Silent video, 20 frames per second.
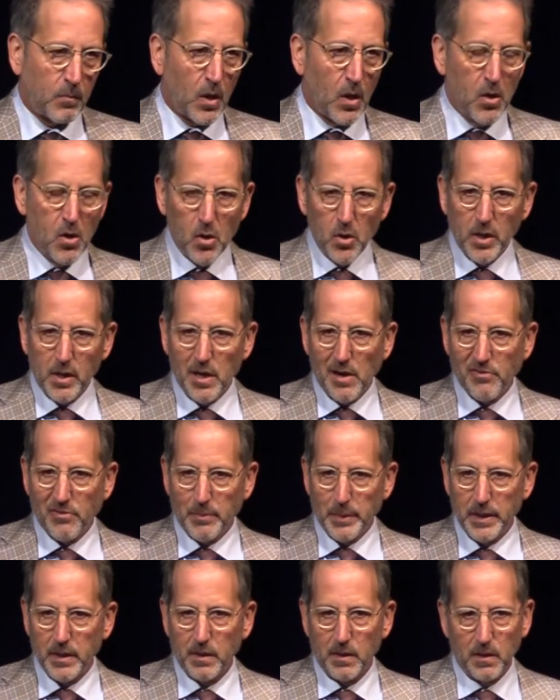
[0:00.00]
or
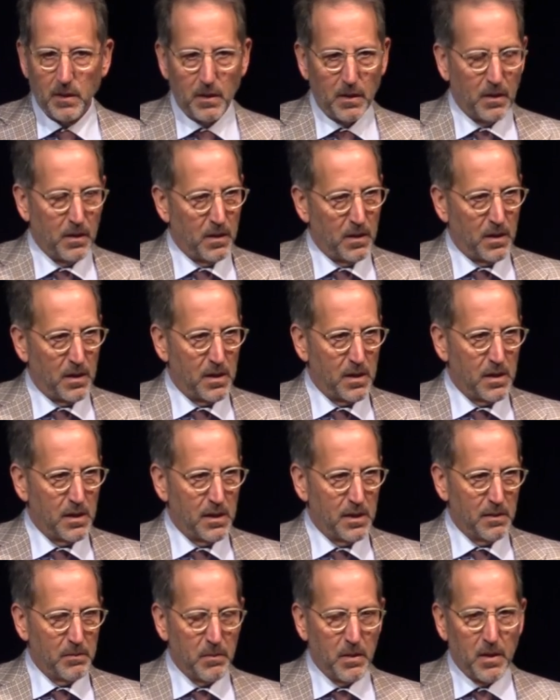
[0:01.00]
government
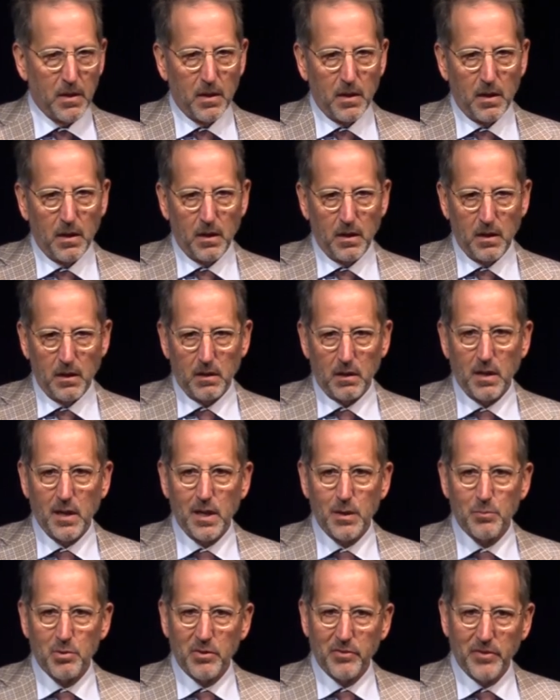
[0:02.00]
um,
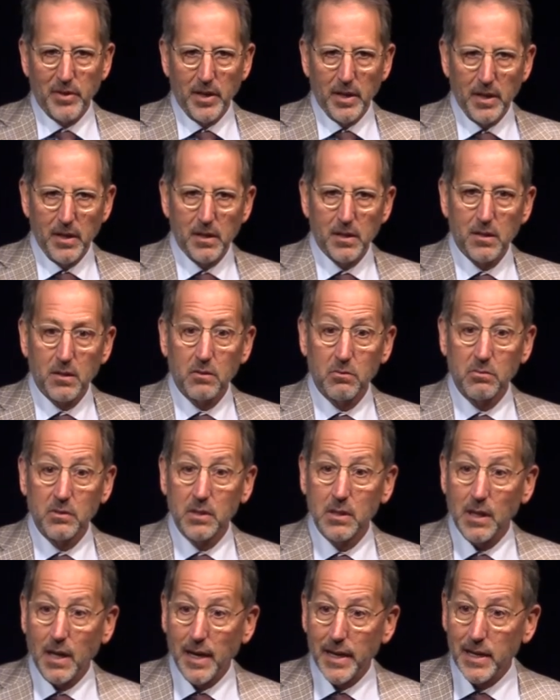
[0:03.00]
can provide a
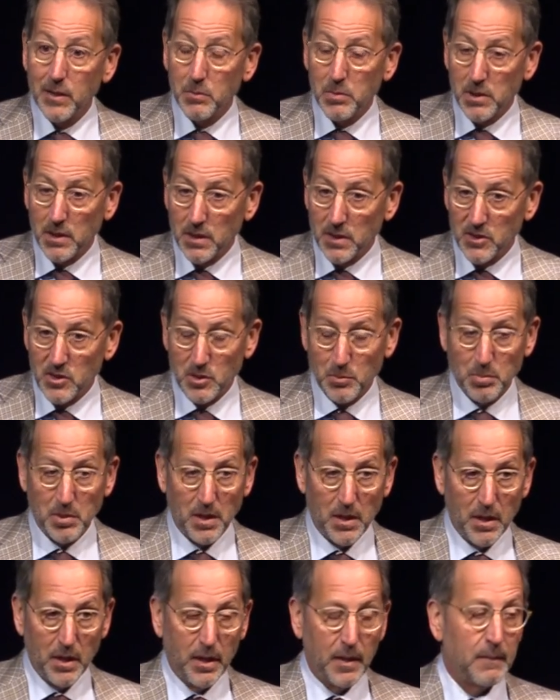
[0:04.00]
reliable
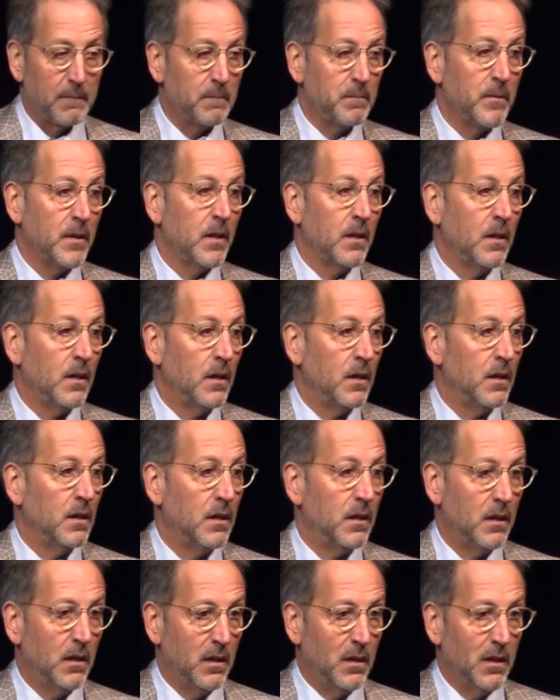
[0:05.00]
supply
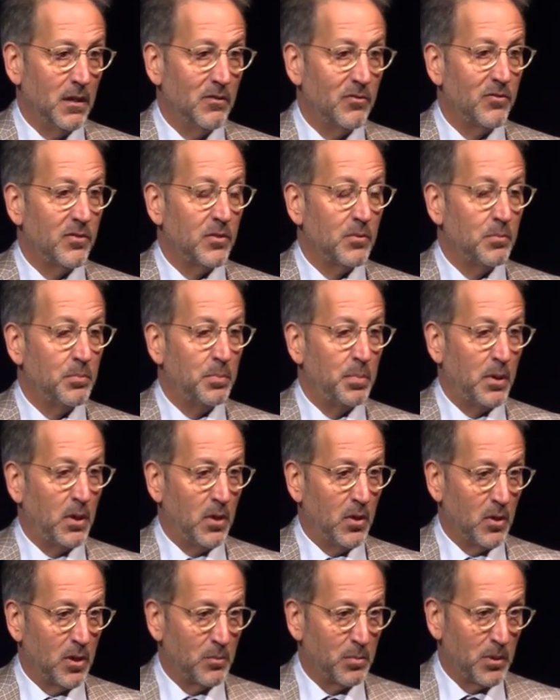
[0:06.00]
of
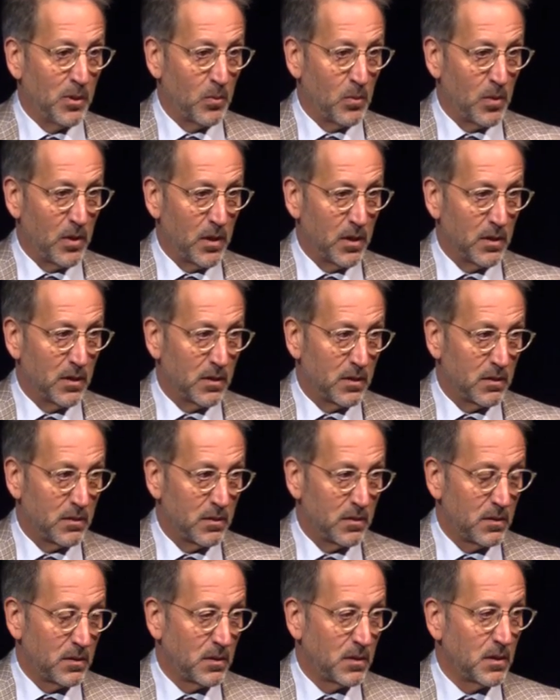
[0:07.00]
potable water,
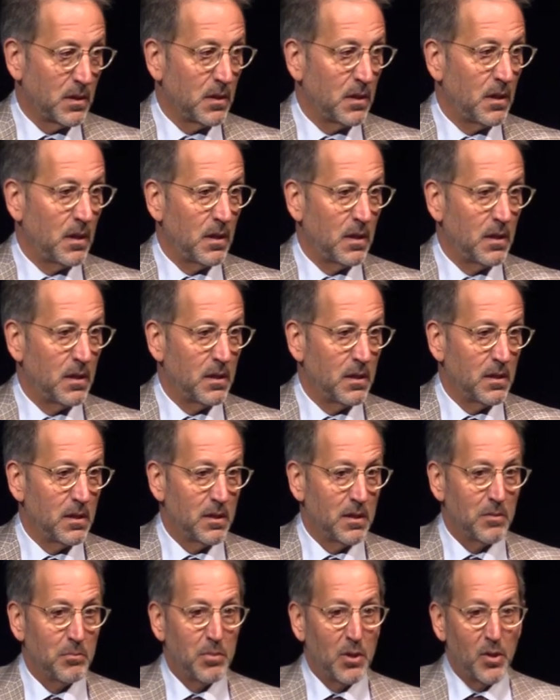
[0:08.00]

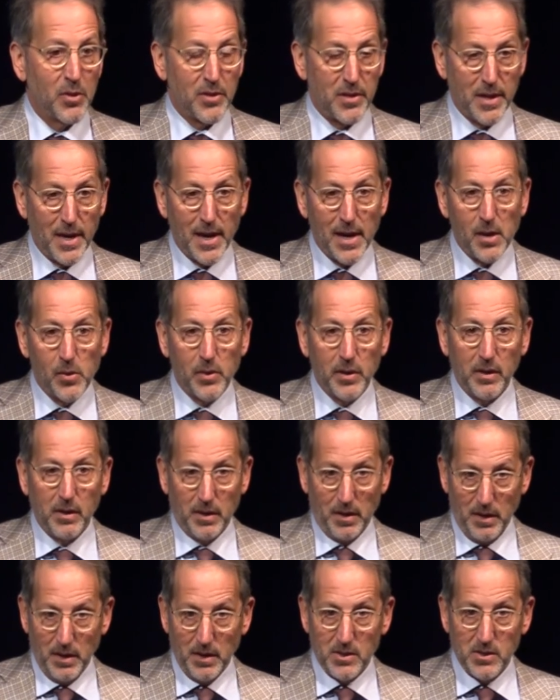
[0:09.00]
uh, both now
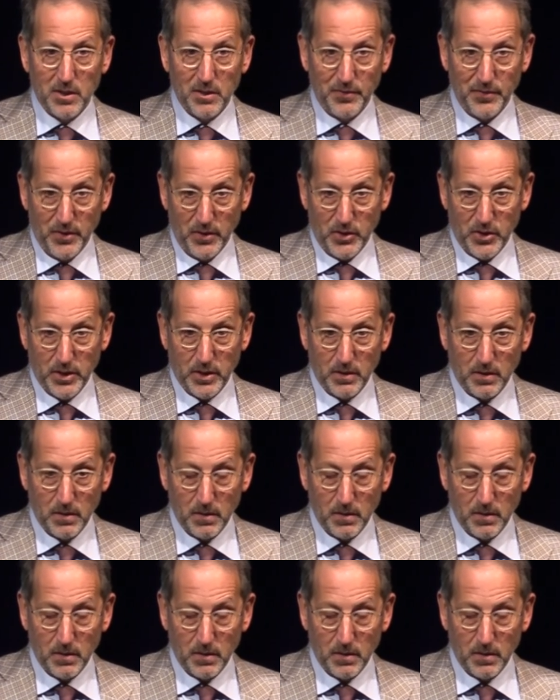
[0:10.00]
and into the future,